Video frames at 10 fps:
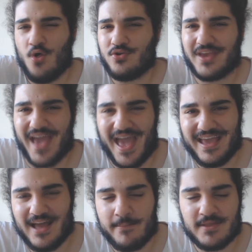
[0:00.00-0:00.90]

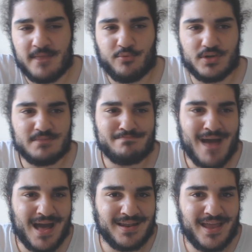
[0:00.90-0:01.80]
okay. I mean, they brought in
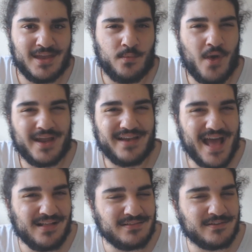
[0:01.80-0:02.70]
Mane and
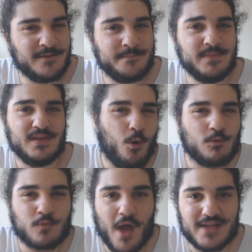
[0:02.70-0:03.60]
Wijnaldum,
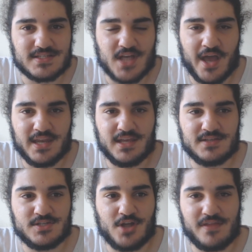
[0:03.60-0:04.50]
all right
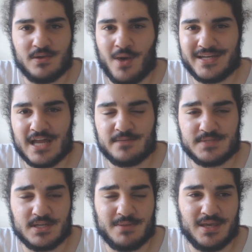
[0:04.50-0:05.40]
signings. You know, I think
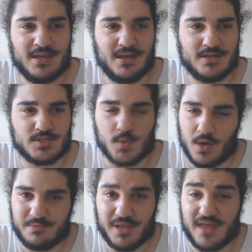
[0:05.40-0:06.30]
Wijnaldum's going to be a
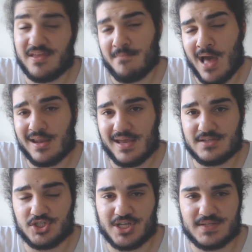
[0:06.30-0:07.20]
squad player. I think Mane
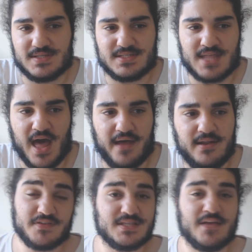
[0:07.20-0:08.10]
has a chance to start.
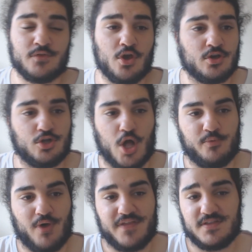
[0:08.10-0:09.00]
Obviously, they have Jurgen Klopp,
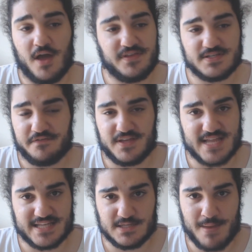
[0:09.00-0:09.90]
who I think is a
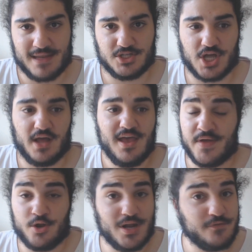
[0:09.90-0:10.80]
fantastic manager, and
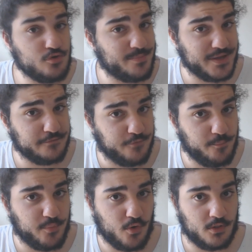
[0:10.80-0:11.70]
they don't have European
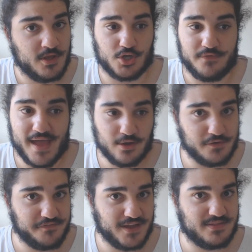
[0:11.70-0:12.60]
football, so that could
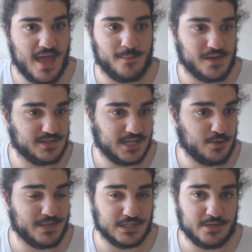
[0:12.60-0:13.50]
affect them. I think they
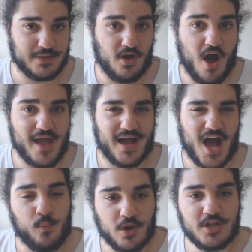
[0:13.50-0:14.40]
could be a little bit higher.
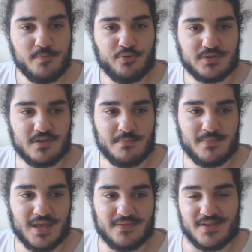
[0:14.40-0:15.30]
I wanted to put
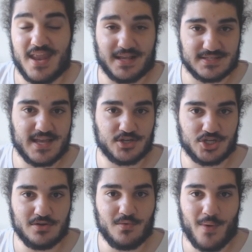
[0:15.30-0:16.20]
them in the next
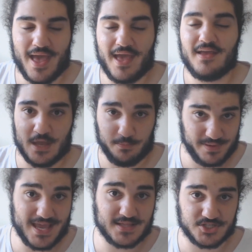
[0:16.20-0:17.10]
section where they'll
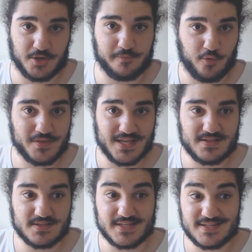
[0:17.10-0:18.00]
be at the top 4 at the
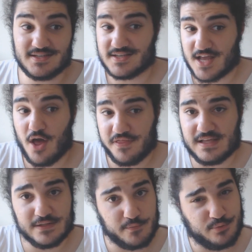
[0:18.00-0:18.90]
end of the season, because I
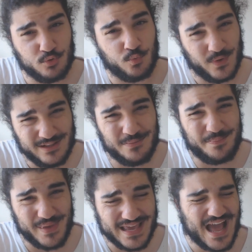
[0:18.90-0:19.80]
think Liverpool will
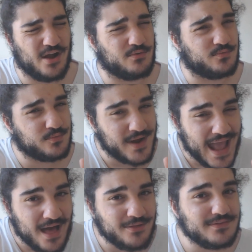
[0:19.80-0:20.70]
be
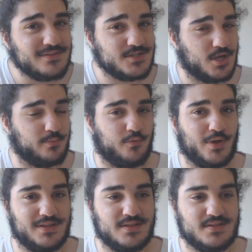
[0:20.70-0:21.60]
around the top
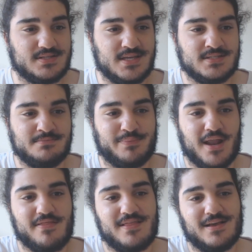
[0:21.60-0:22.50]
4 at the end of the season, but
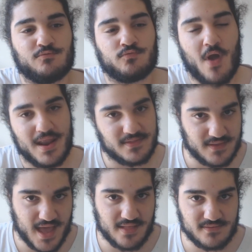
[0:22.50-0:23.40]
I think right at
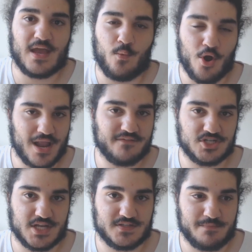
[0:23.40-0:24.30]
the end, they won't have a
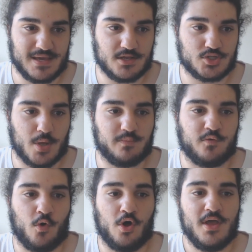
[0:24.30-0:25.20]
chance of making top
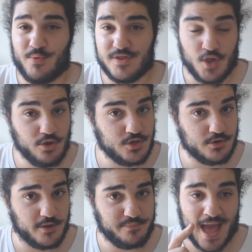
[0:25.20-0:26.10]
4. But with no
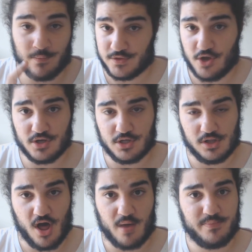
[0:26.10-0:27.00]
Europe, and with Jurgen
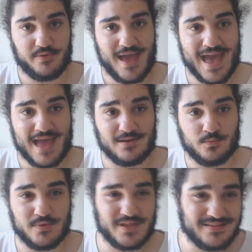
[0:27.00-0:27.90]
Klopp,
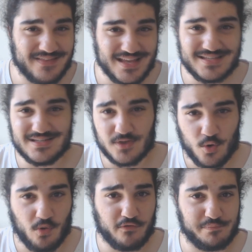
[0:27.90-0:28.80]
and with a decent
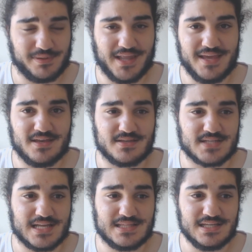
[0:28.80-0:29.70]
core of players,
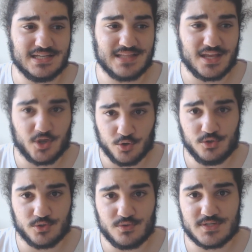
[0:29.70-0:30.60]
I think they
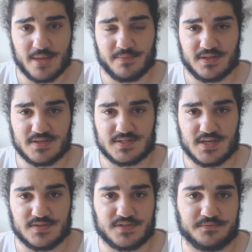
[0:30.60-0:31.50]
could do something this
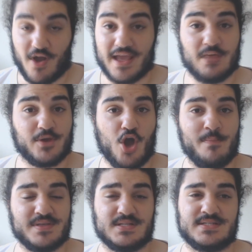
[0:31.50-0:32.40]
season. Right, here we go.
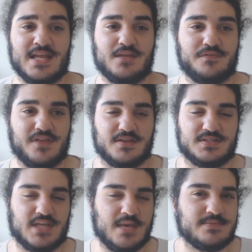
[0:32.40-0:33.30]
Business end of things.
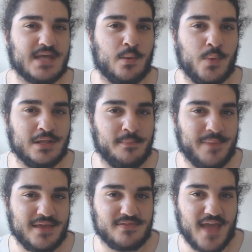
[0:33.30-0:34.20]
Teams that will
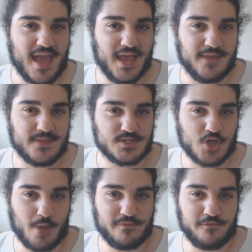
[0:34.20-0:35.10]
be there in the
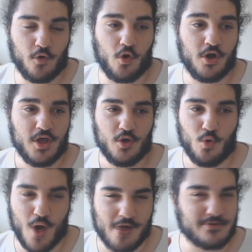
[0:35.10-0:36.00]
top 4,
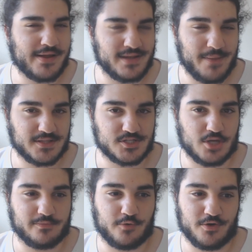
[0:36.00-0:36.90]
or around about the
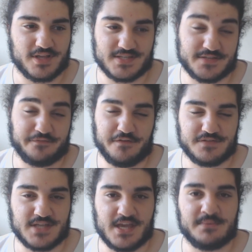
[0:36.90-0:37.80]
top 4, because there's a
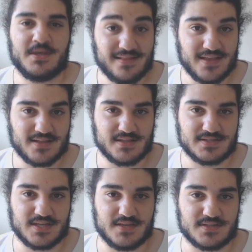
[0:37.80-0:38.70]
5th team at the end of the
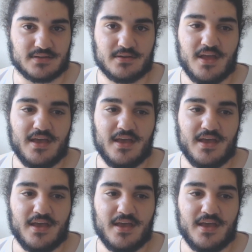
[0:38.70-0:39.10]
season.